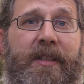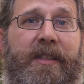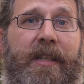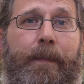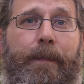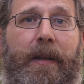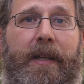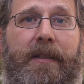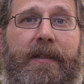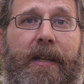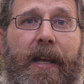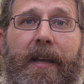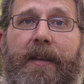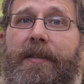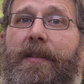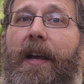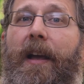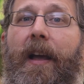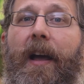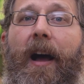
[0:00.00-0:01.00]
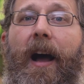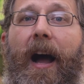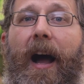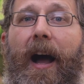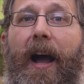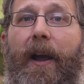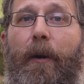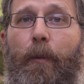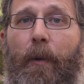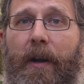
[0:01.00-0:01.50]
simply says,
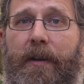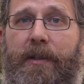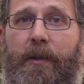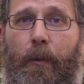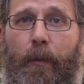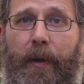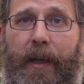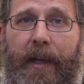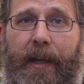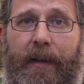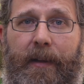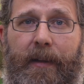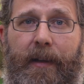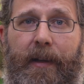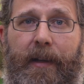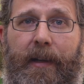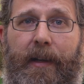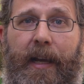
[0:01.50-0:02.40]
I want to win.